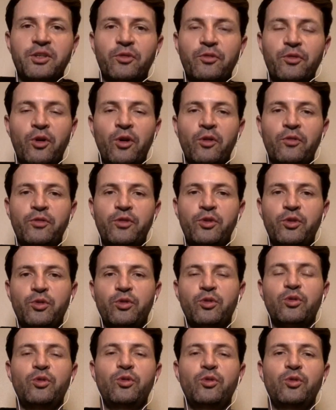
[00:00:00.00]
so for all of
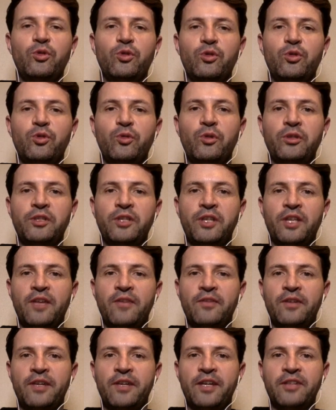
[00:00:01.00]
you who, who want to
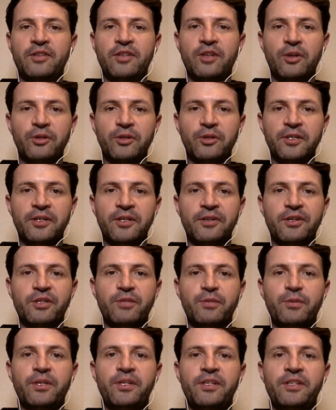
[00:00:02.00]
have an extraordinary
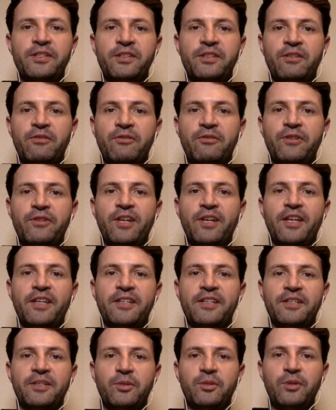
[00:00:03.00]
experience and feel
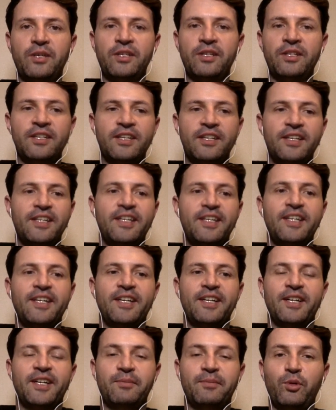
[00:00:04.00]
like a queen,
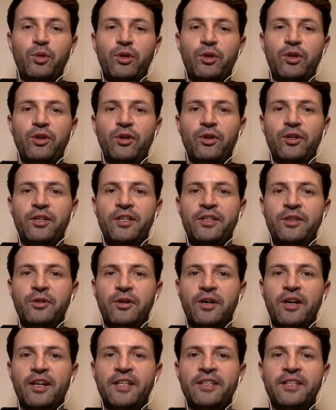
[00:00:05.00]
uh, book your in
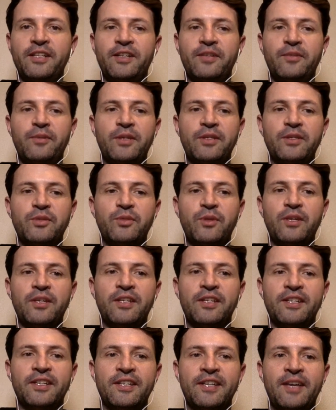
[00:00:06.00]
your calendar once when
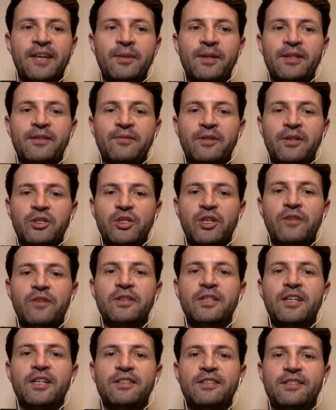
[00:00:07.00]
uh, will share
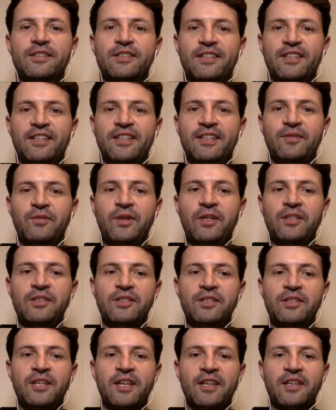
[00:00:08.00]
with us uh, when
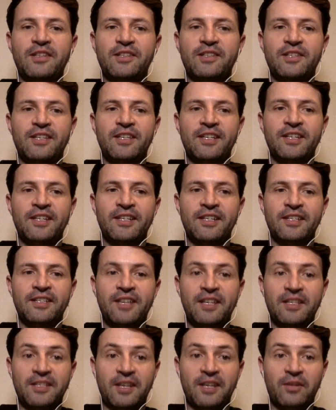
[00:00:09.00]
is the next uh,
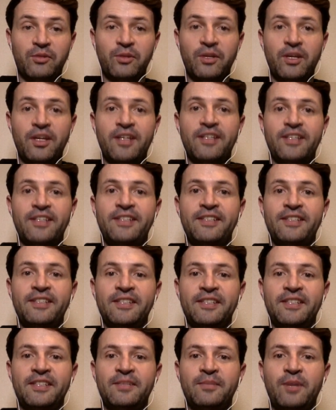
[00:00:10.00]
Danza Luna in
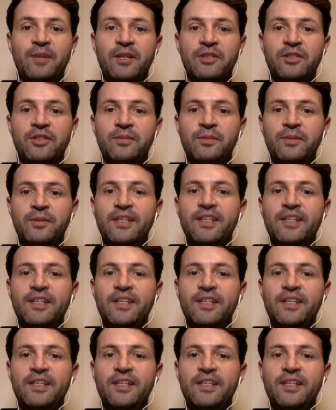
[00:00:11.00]
in Belgium